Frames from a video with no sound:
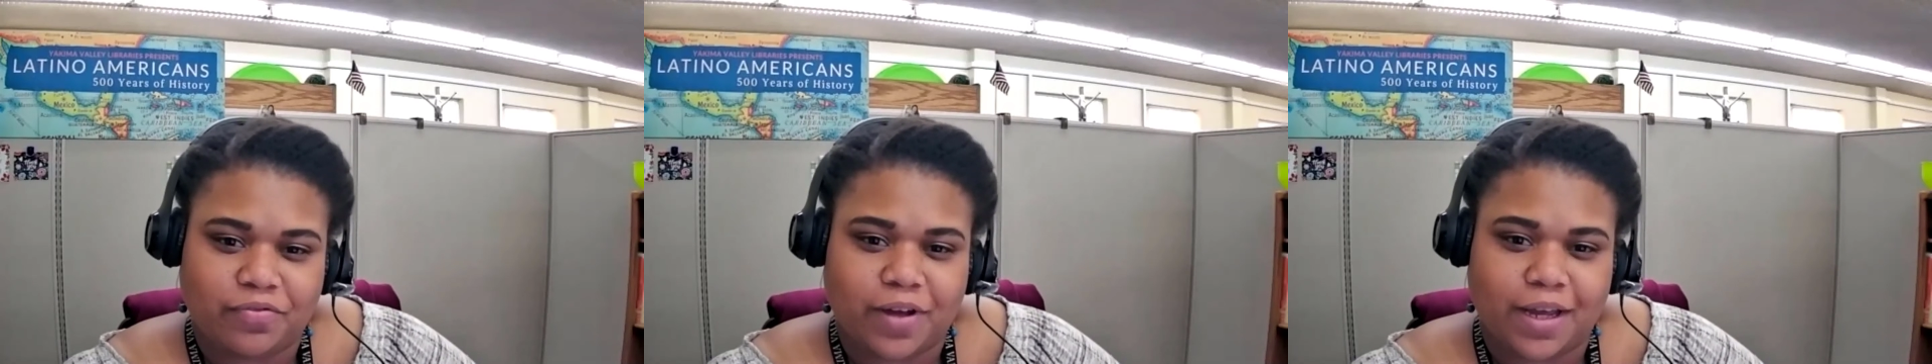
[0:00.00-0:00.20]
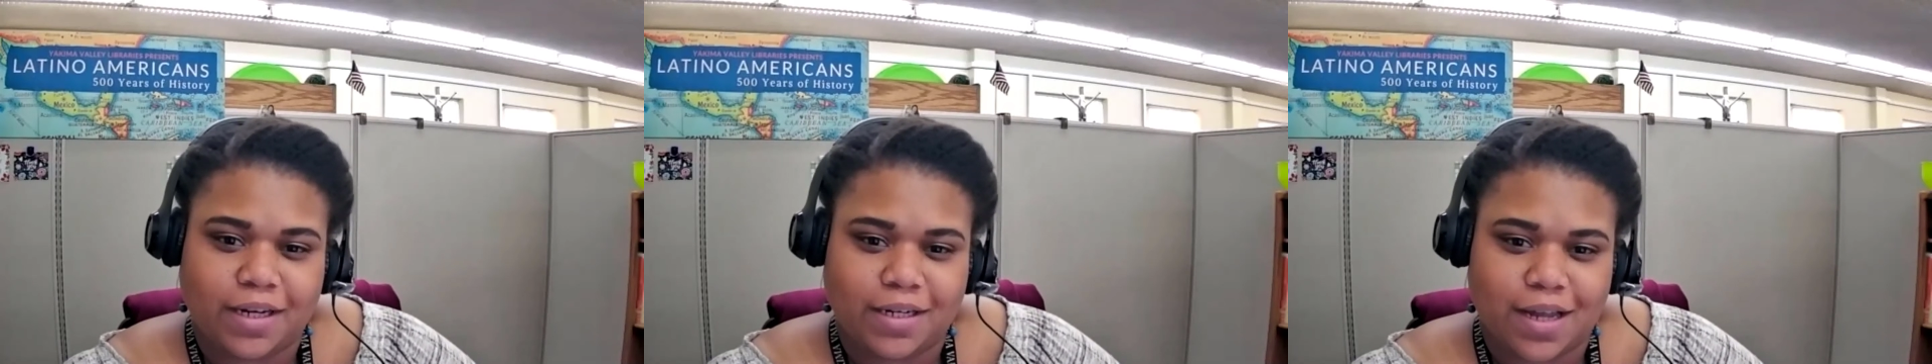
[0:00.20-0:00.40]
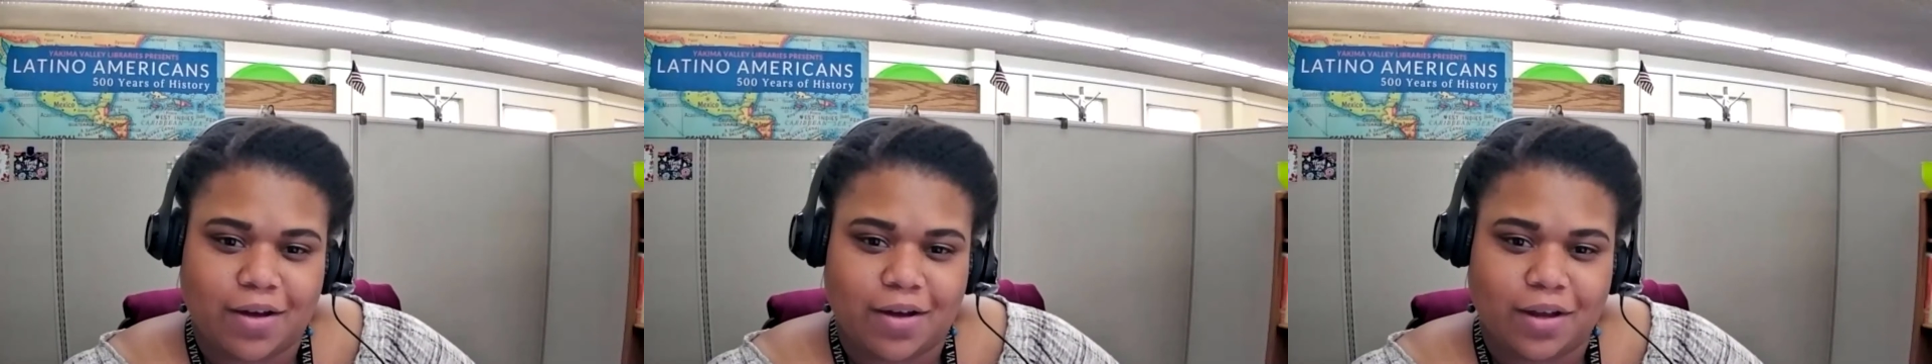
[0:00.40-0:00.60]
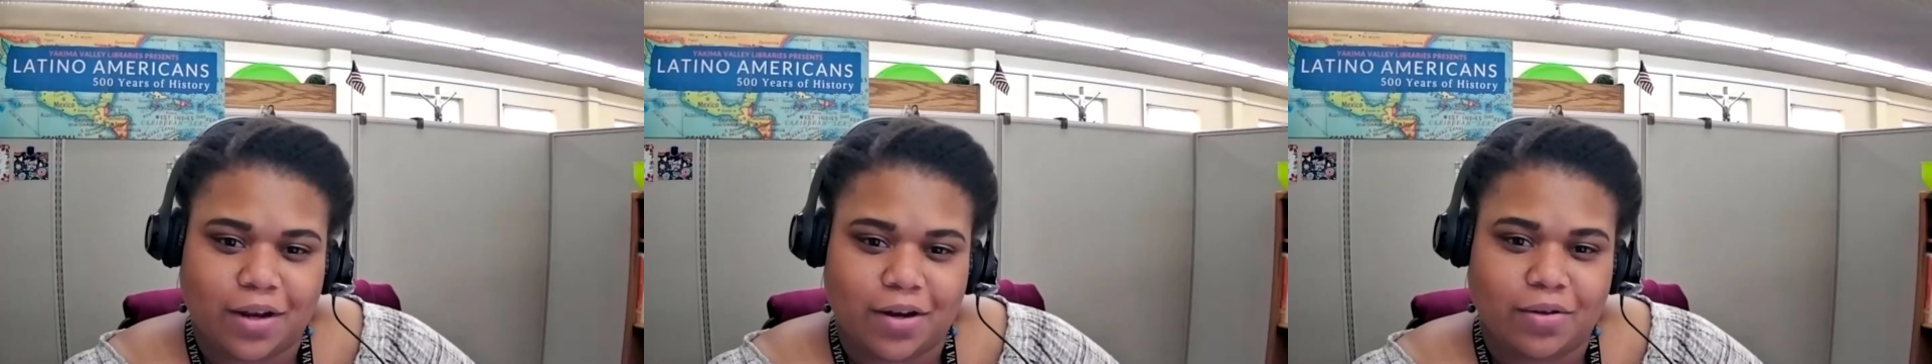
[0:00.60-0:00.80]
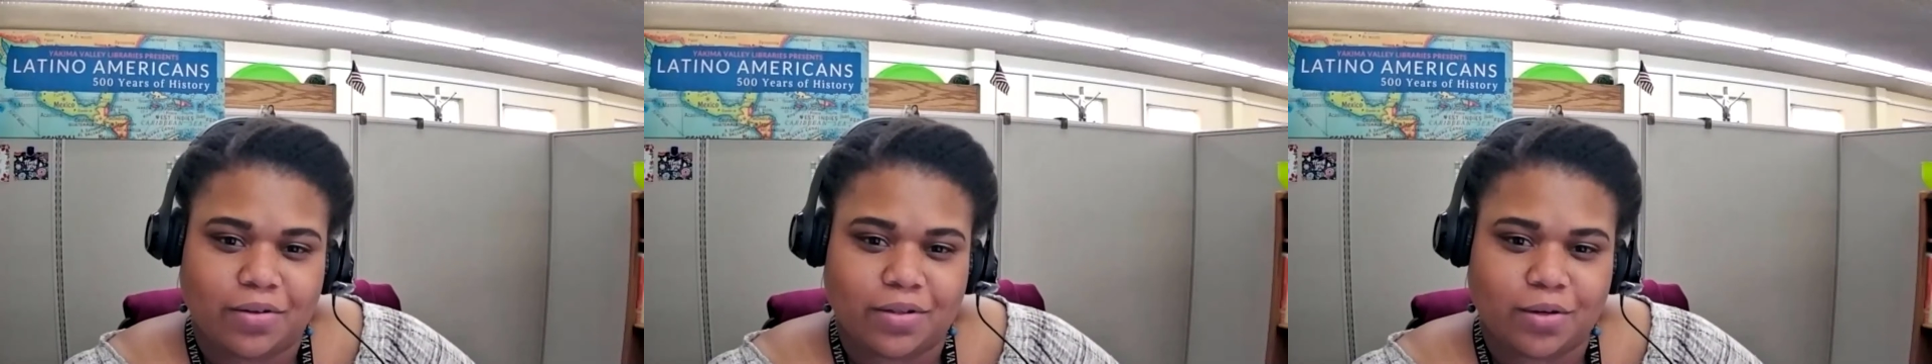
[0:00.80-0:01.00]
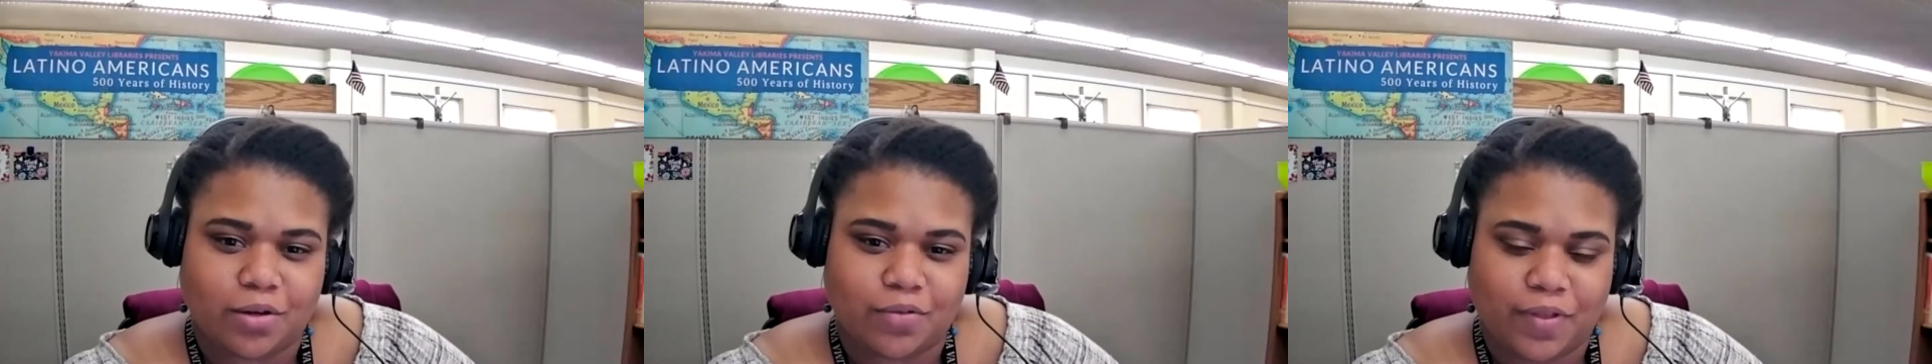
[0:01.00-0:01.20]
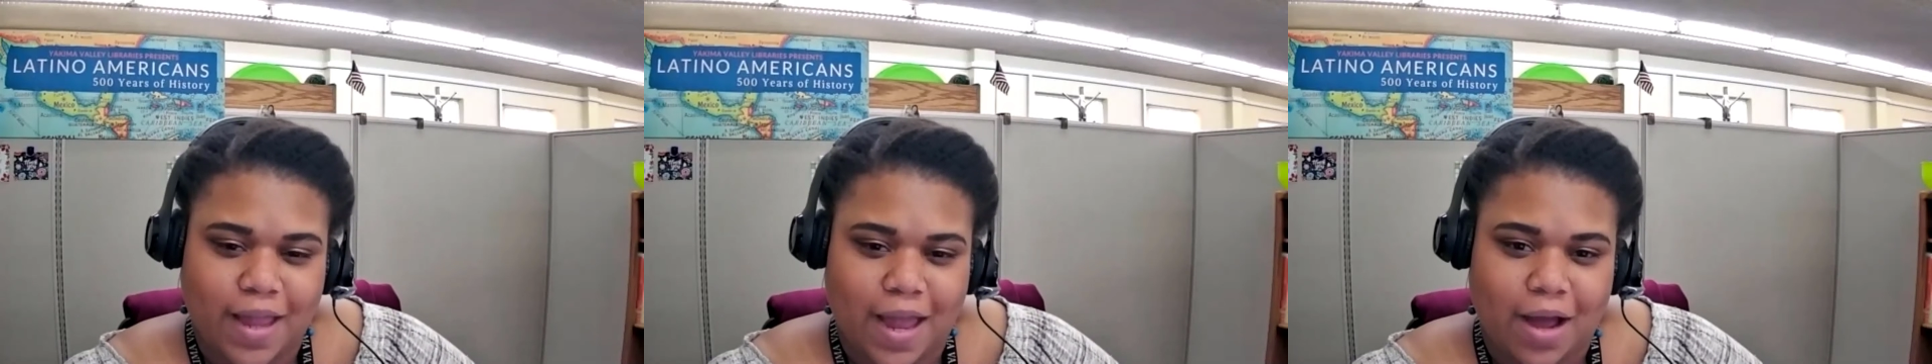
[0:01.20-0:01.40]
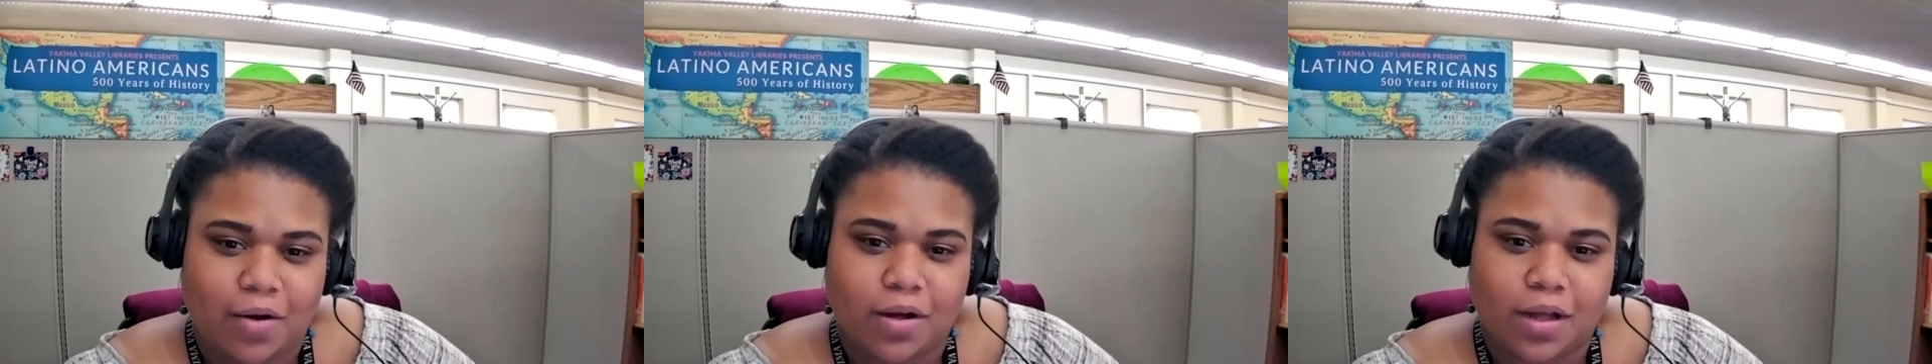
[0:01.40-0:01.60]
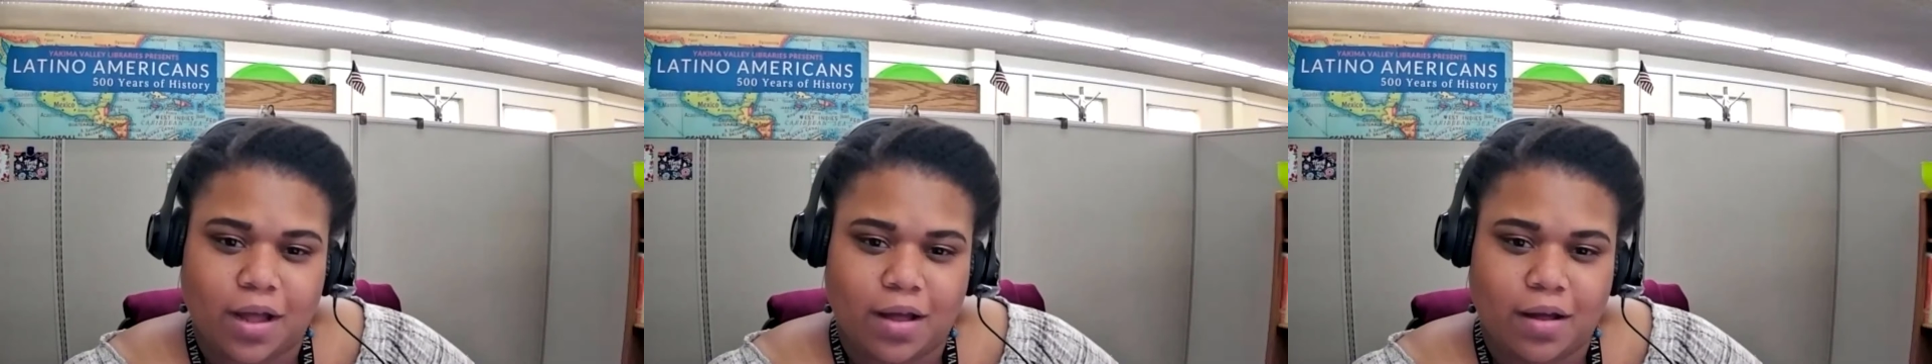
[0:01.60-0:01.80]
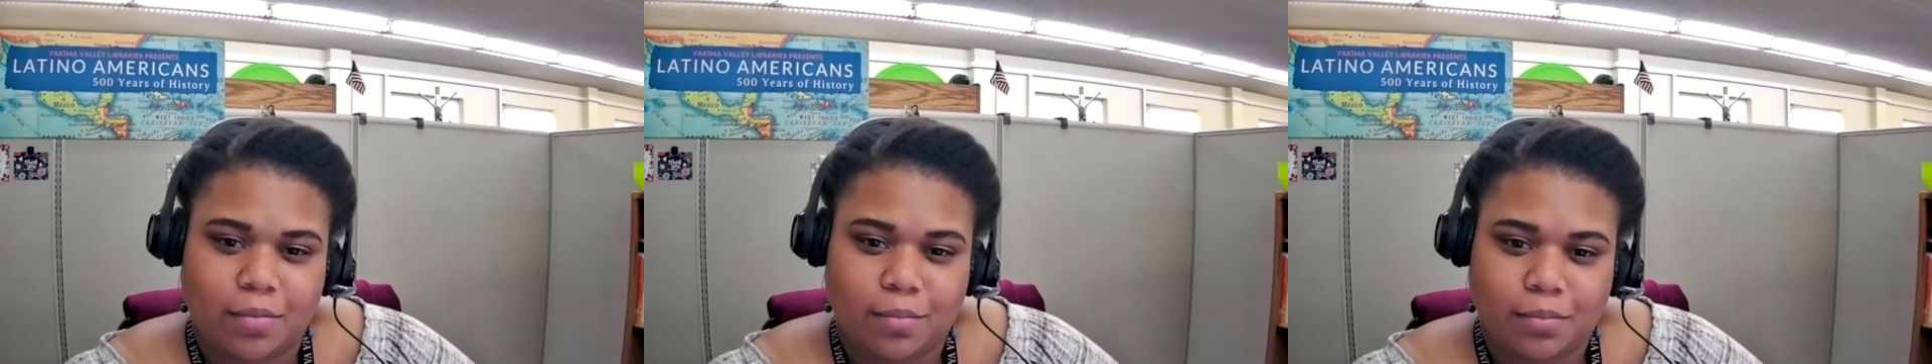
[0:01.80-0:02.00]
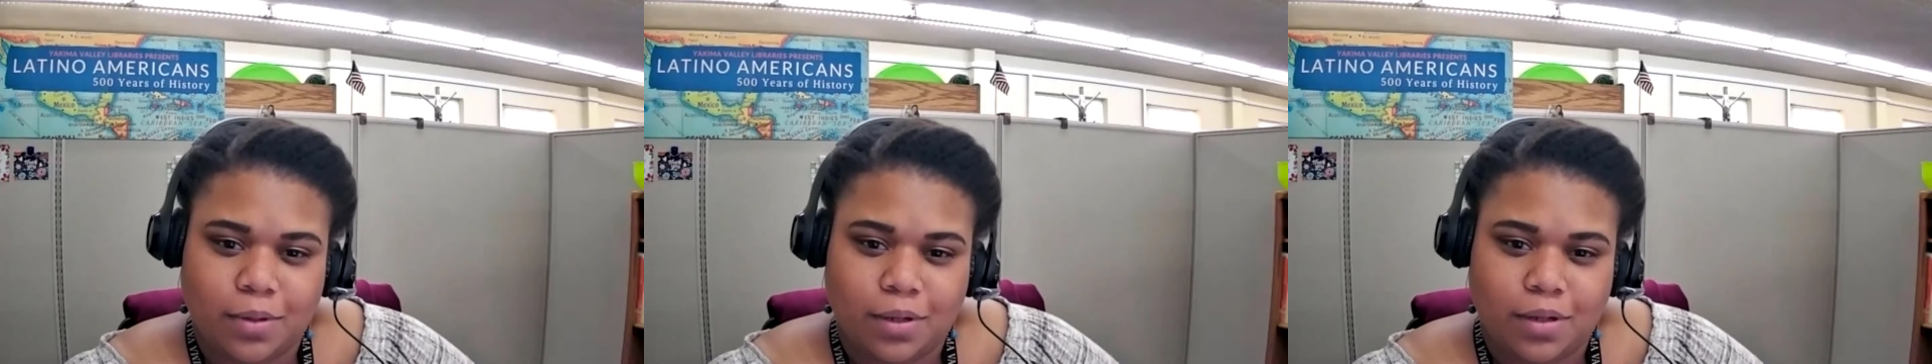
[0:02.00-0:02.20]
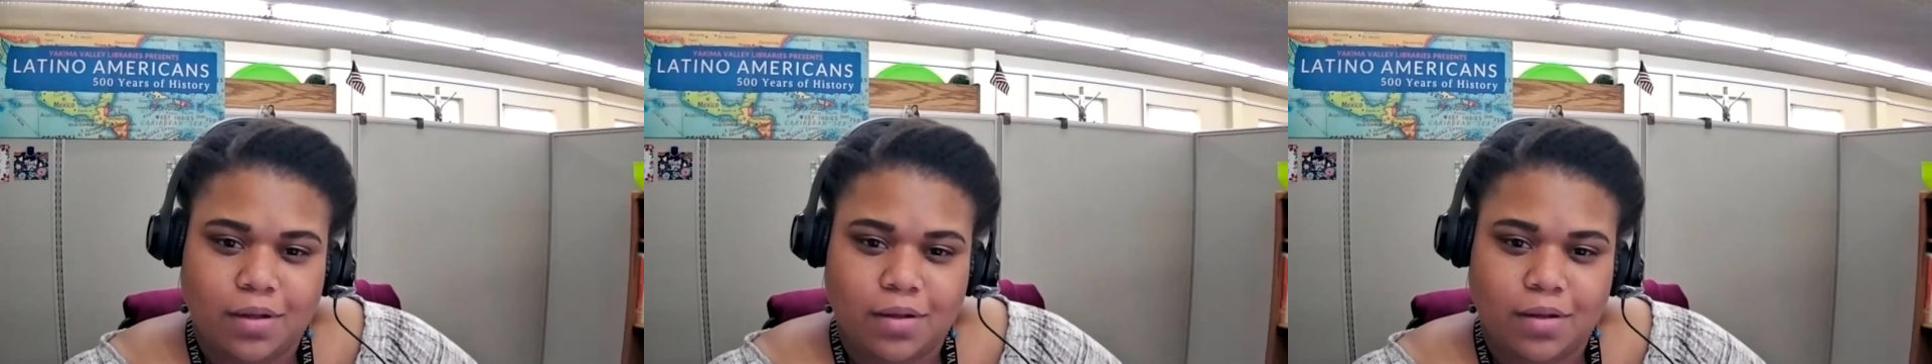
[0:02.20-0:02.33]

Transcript: find out, sort of the outcome.